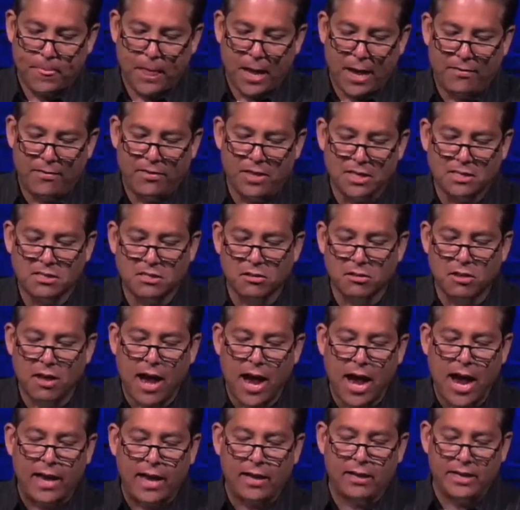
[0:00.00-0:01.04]
And this
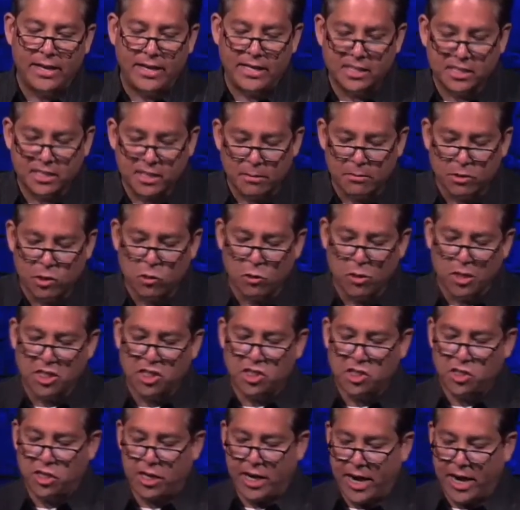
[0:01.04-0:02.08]
lie leads them to
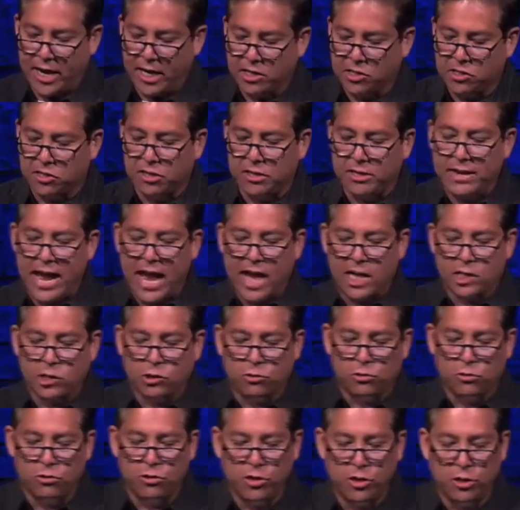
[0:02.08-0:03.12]
exchange the
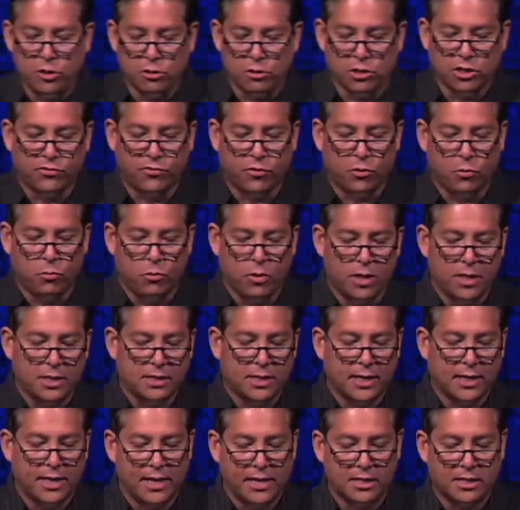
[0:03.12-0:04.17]
natural use for what is
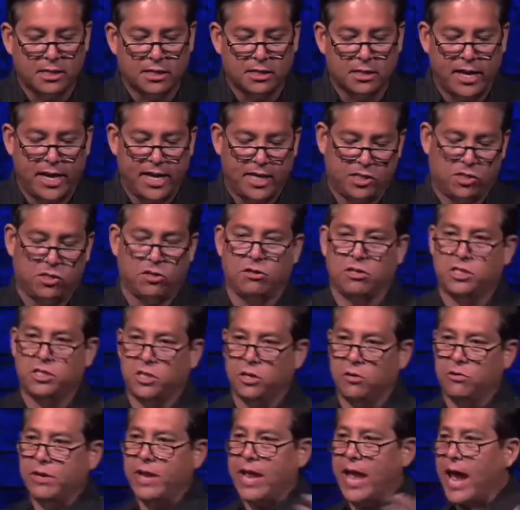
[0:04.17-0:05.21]
against nature. And
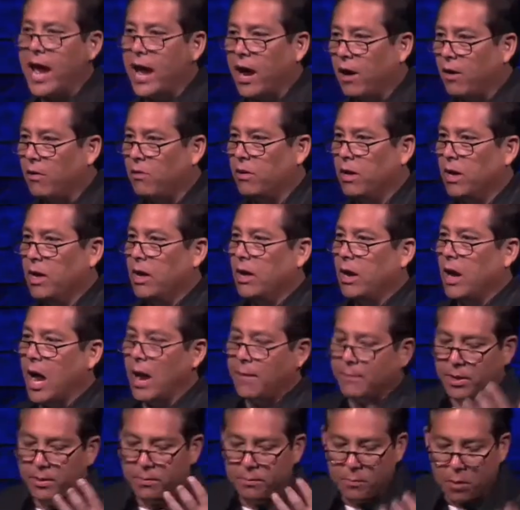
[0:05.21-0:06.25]
so now
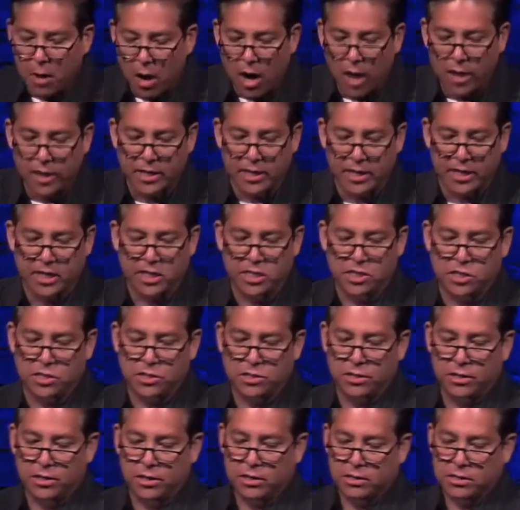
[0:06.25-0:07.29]
I'm in bondage
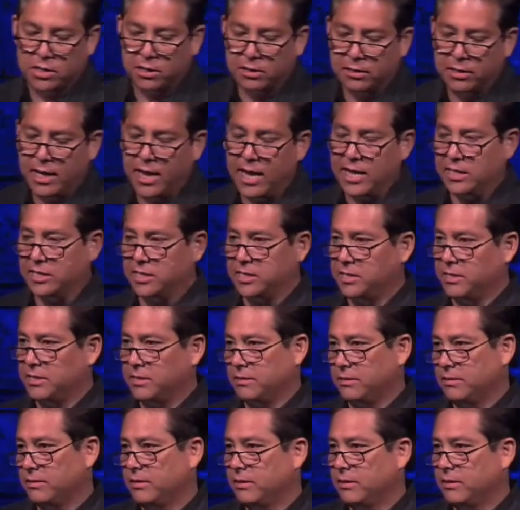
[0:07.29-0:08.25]
to lust.